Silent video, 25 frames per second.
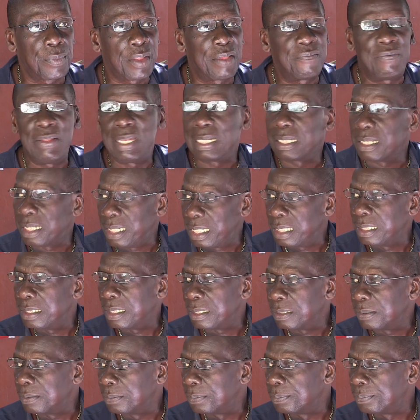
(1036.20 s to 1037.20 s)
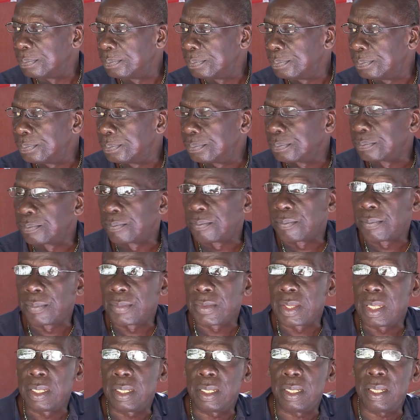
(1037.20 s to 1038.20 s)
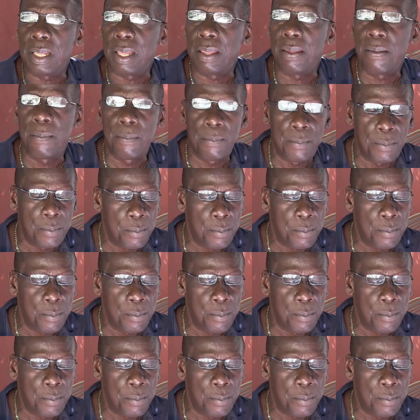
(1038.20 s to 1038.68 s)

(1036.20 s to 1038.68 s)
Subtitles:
Phil Kalinda. Yeah.